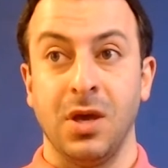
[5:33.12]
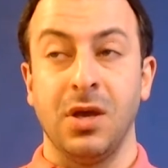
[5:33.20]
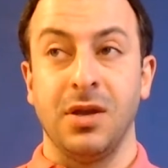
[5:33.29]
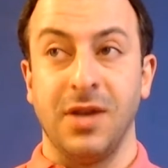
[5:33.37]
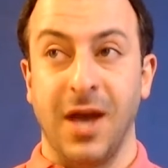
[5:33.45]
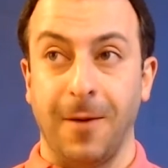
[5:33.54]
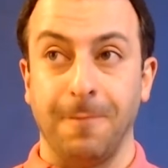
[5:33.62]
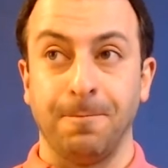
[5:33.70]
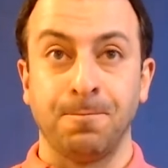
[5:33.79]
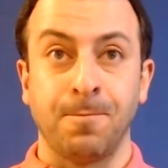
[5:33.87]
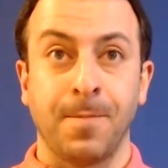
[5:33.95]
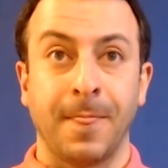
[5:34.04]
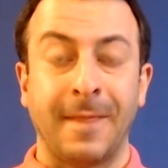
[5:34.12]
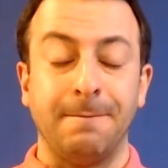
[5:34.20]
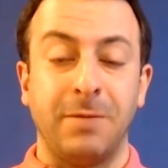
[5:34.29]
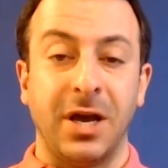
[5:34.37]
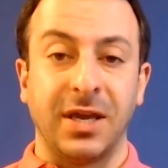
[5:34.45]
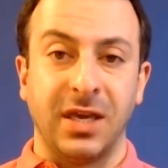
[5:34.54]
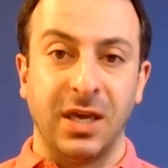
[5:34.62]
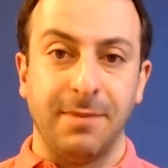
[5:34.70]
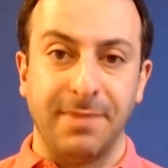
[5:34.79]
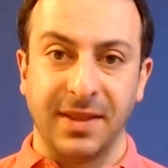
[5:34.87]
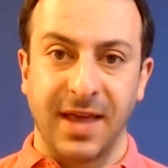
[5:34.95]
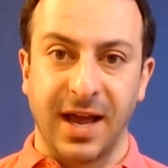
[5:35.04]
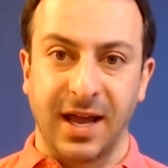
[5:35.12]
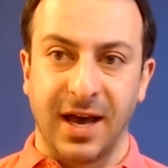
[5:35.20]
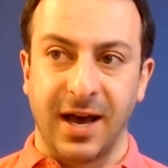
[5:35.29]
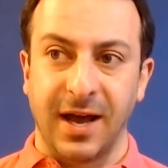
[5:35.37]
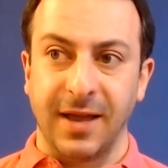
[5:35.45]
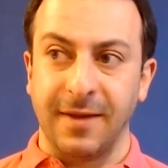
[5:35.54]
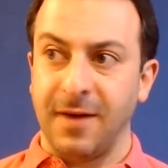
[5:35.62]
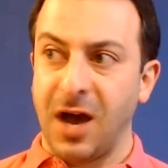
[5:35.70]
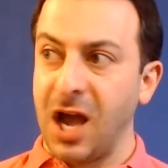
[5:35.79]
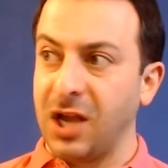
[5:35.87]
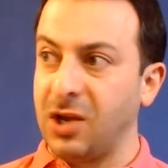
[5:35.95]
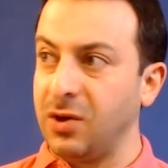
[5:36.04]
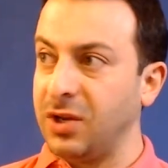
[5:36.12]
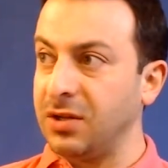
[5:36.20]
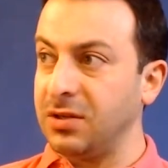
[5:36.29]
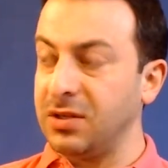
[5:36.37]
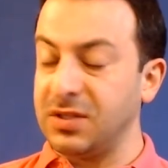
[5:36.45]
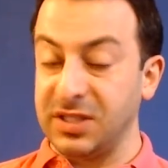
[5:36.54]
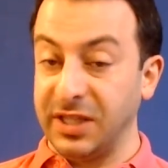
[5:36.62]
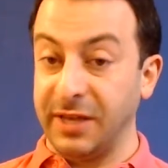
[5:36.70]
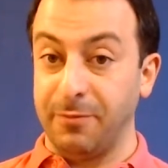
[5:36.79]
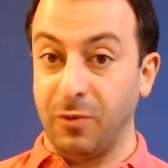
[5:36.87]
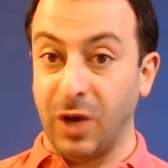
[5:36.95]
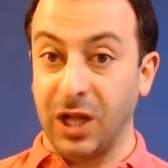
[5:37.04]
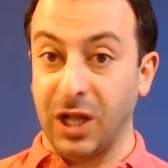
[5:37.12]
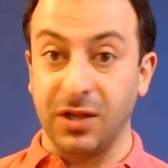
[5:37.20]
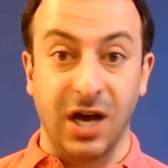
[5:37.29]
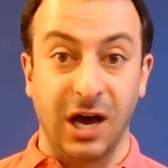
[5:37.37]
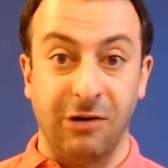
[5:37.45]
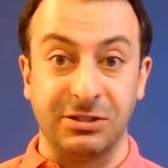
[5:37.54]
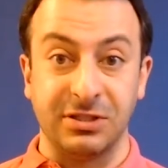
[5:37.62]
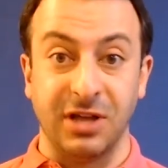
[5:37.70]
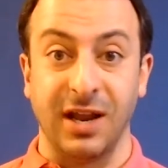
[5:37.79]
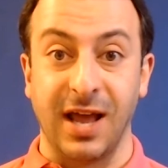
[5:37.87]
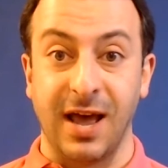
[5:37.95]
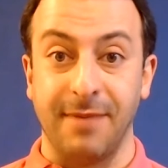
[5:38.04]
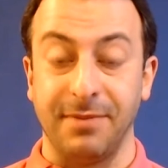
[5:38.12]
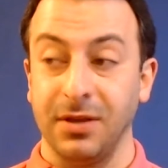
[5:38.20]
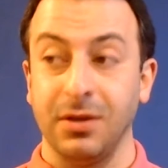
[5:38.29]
Now, by keeping that guy, I couldn't sleep well. I was not happy.